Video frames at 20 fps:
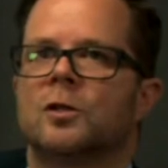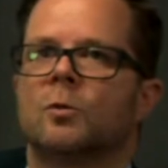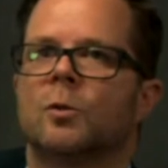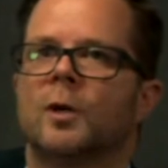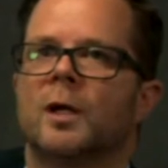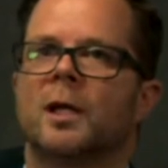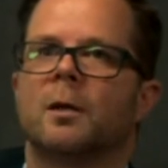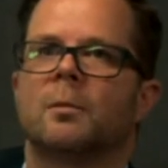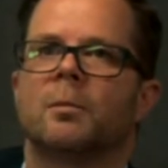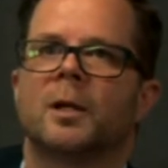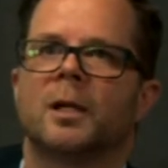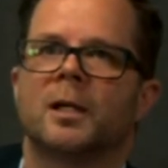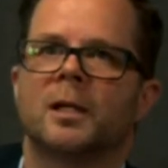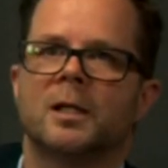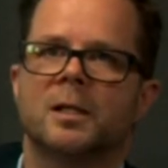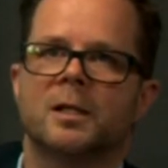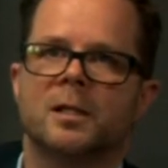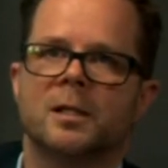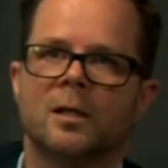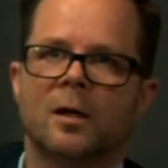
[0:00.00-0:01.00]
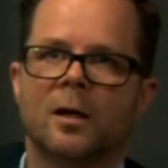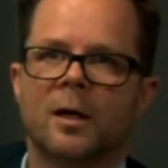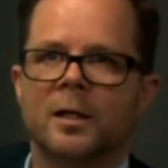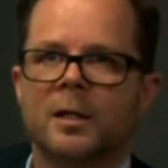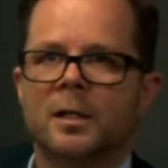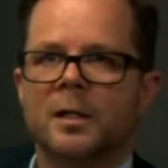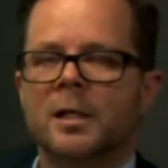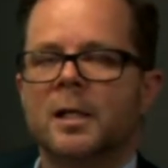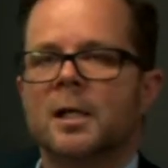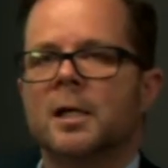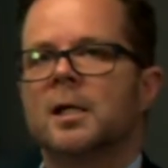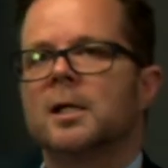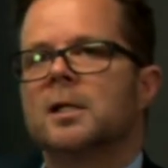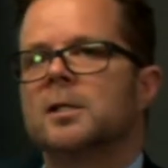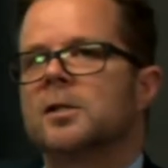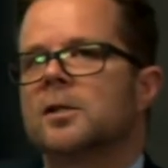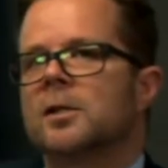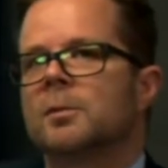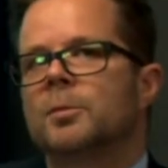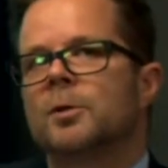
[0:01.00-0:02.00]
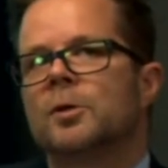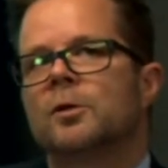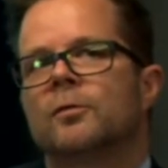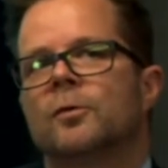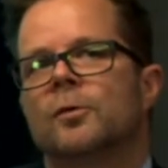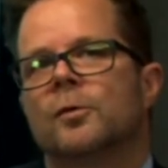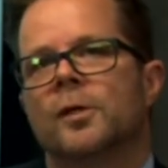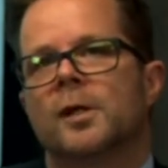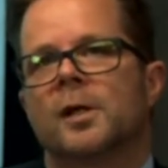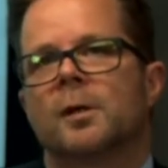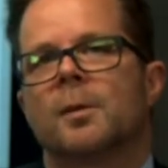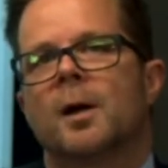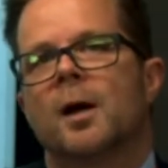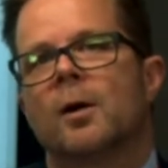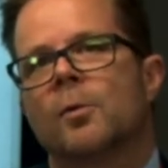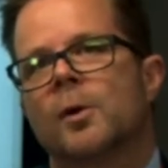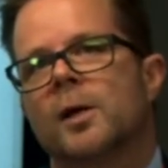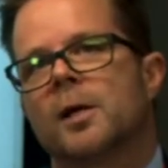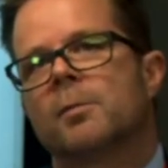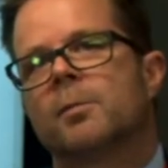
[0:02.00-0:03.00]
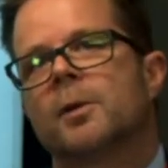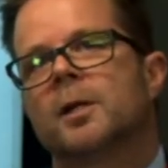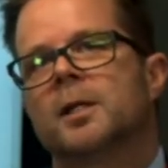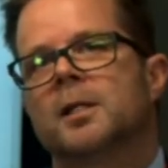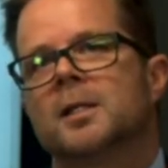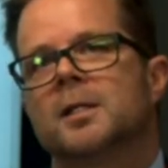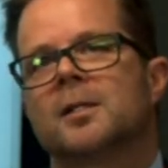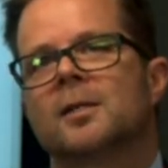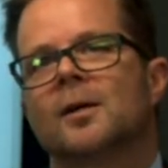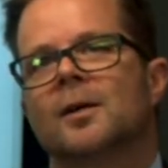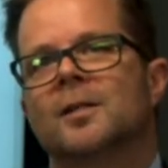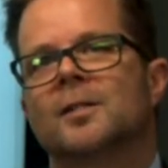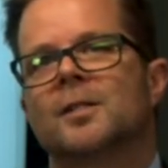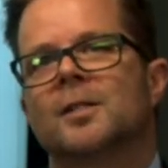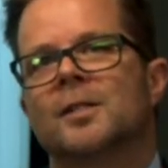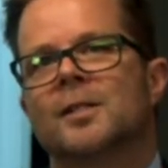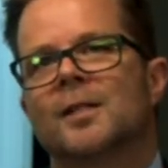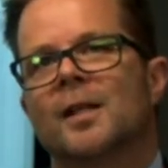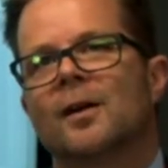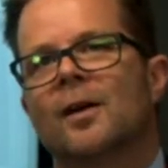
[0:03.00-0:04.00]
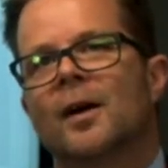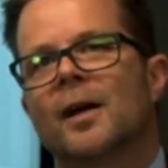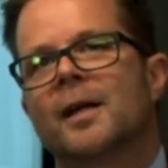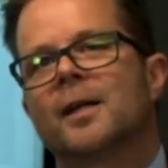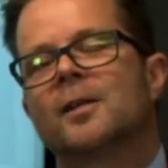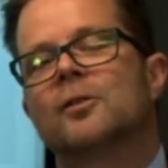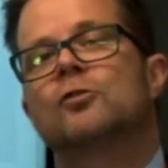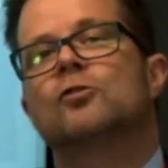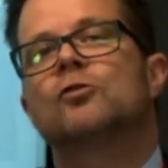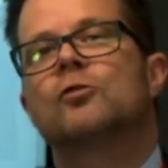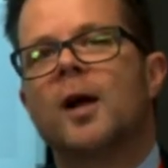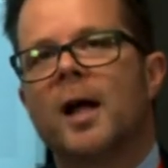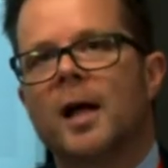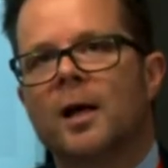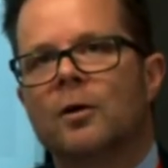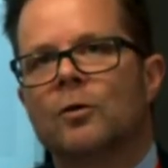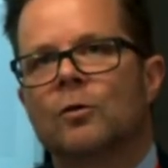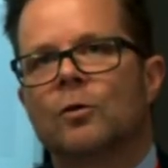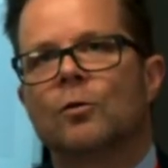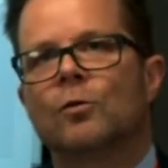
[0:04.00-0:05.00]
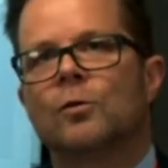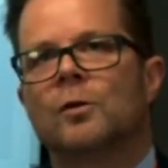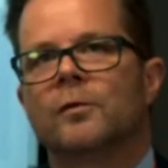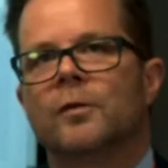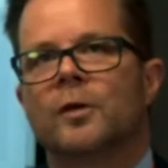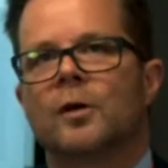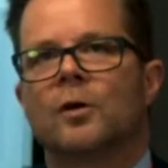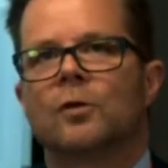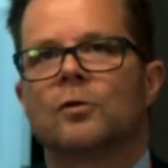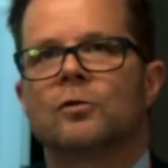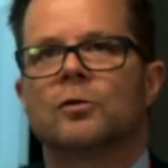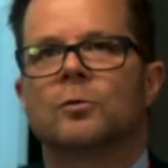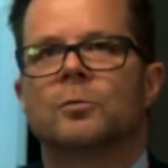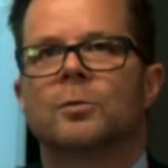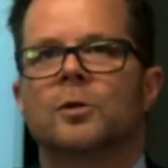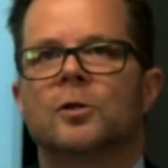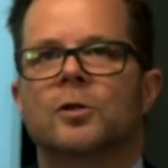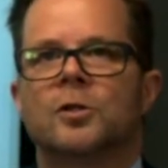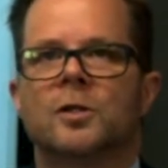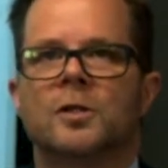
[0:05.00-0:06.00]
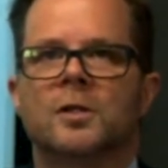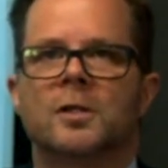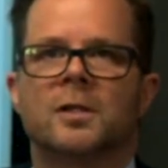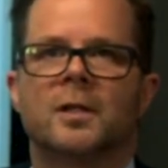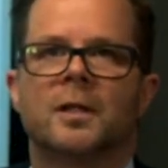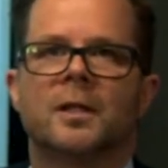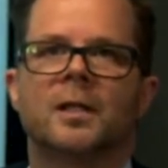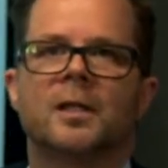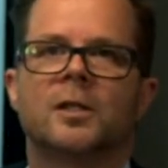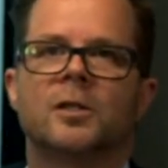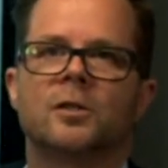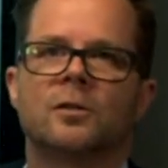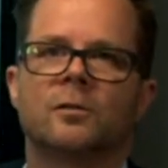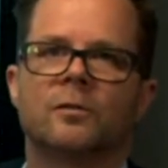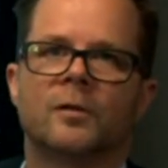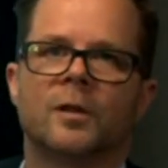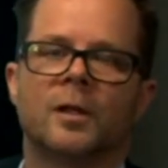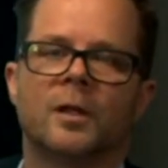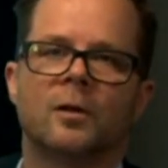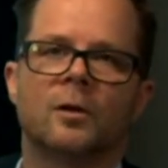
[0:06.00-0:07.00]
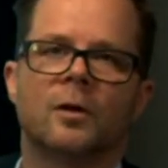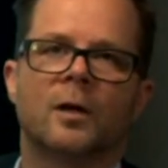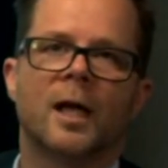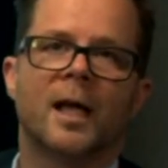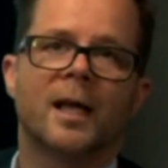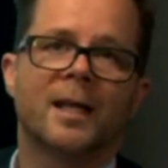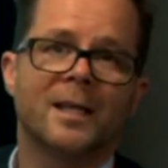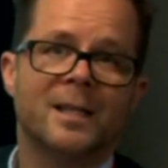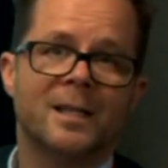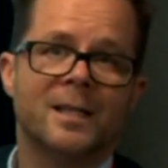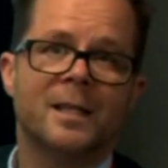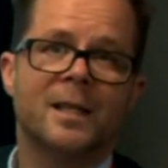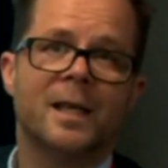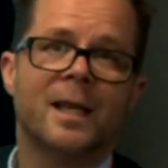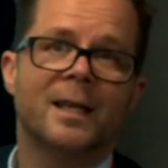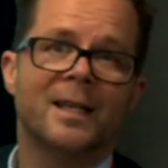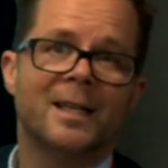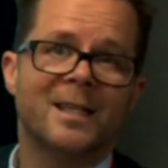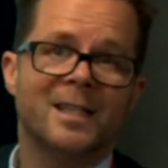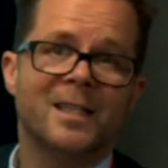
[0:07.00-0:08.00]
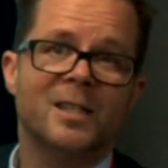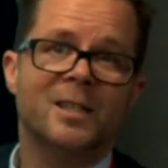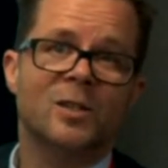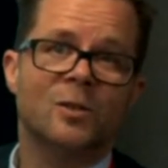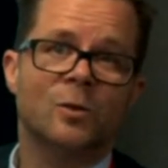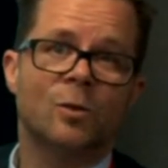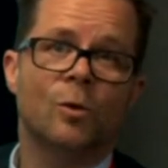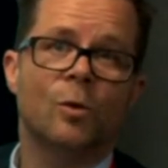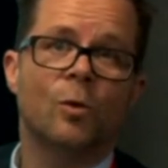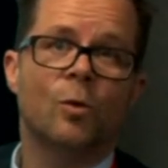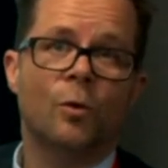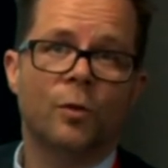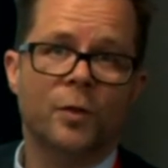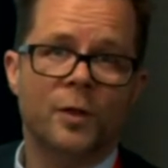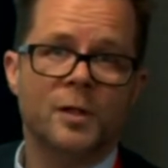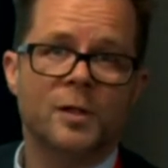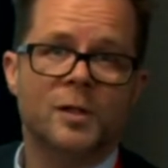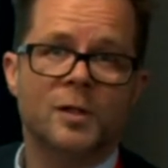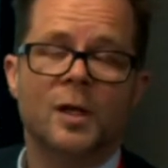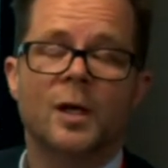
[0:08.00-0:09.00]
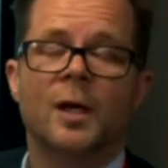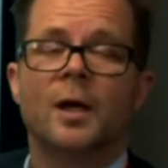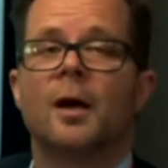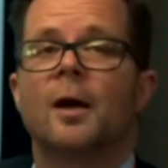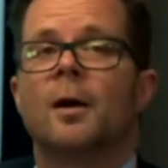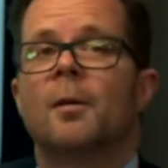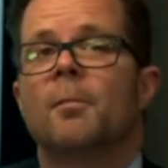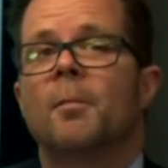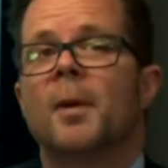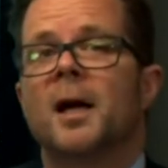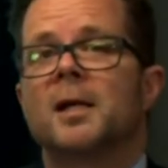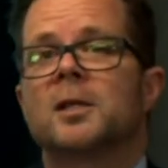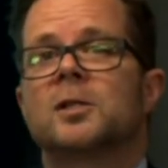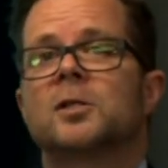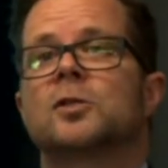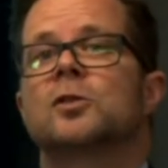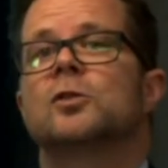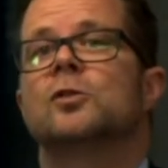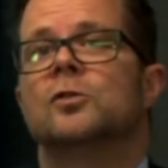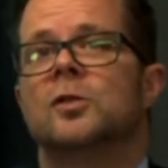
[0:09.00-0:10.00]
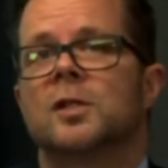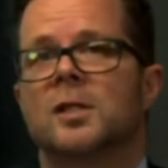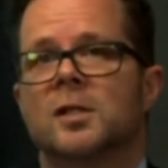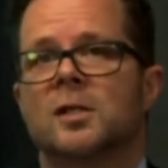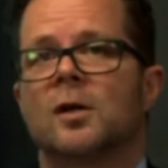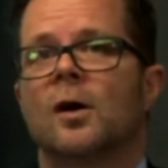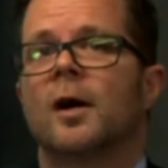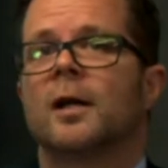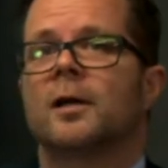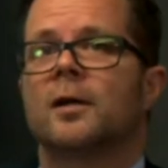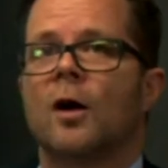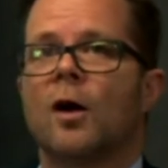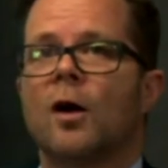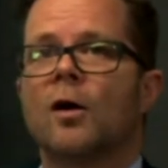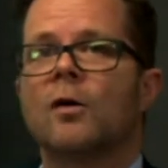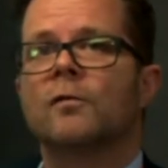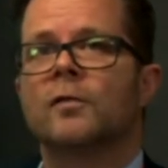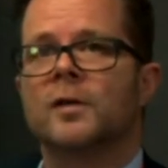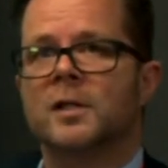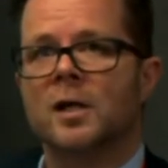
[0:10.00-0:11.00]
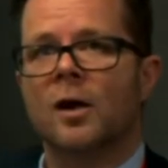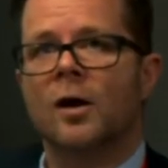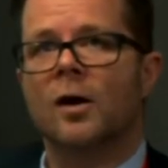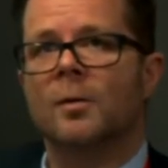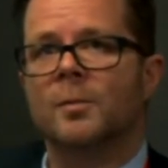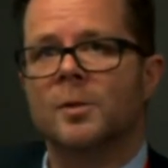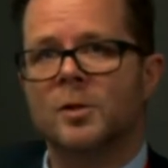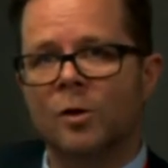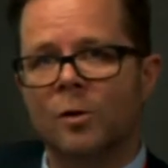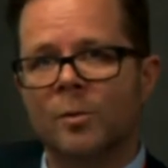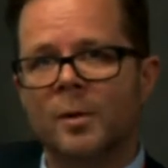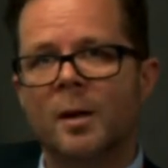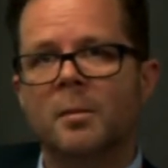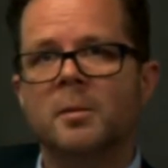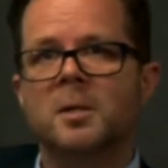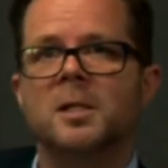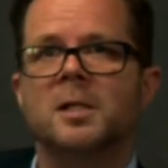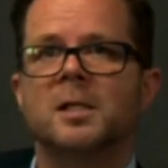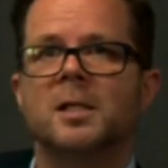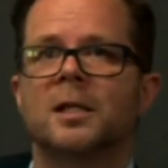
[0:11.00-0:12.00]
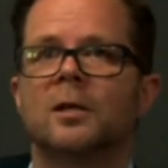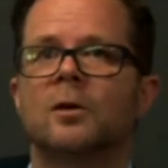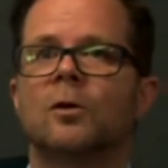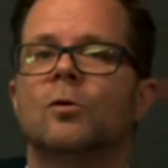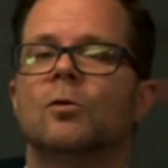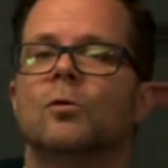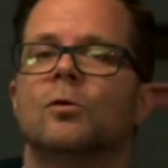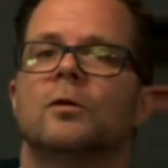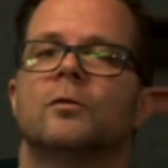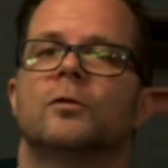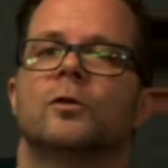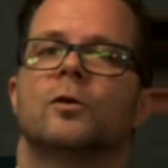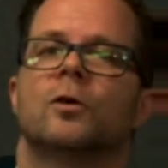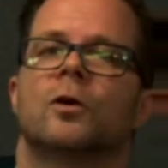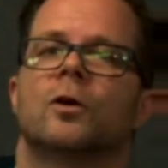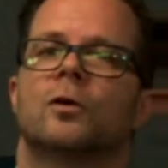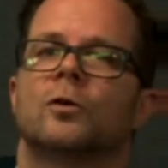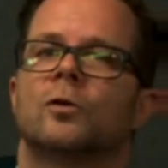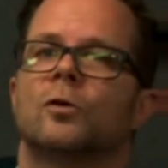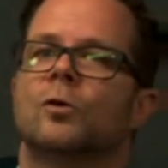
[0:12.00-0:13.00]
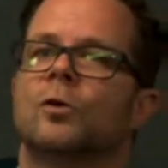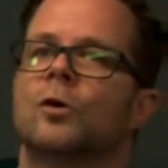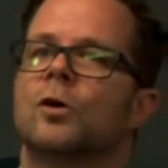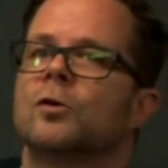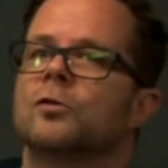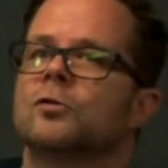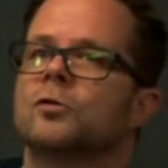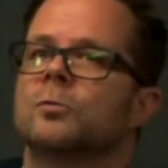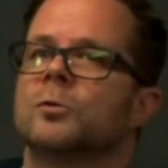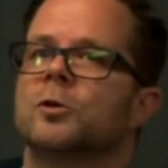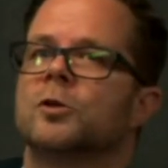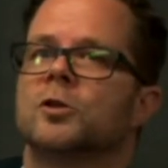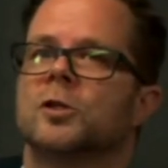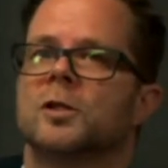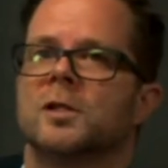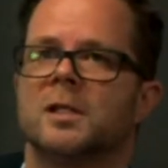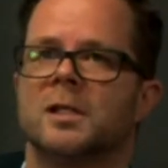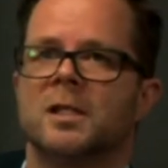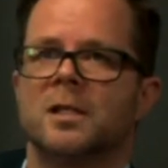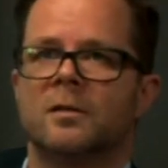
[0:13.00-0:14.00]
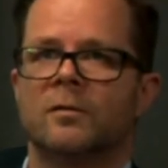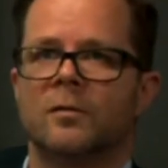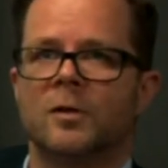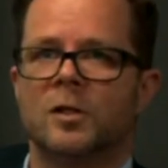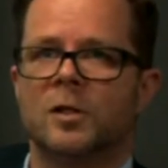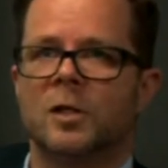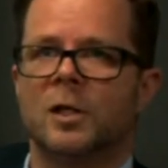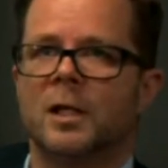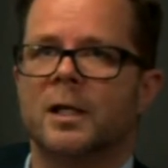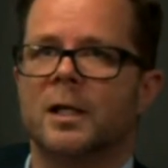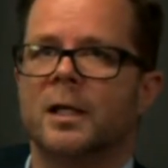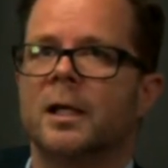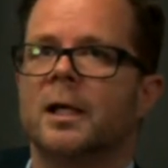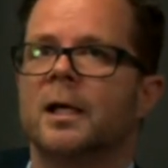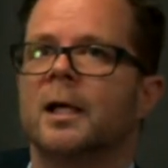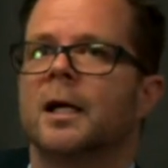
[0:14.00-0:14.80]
the Wikipedia site. So the beautiful thing about Wikipedia sites is that I can track all of the contributions that each of the editors or authors makes to the site over time. So I'll be able to see all of your contributions individually.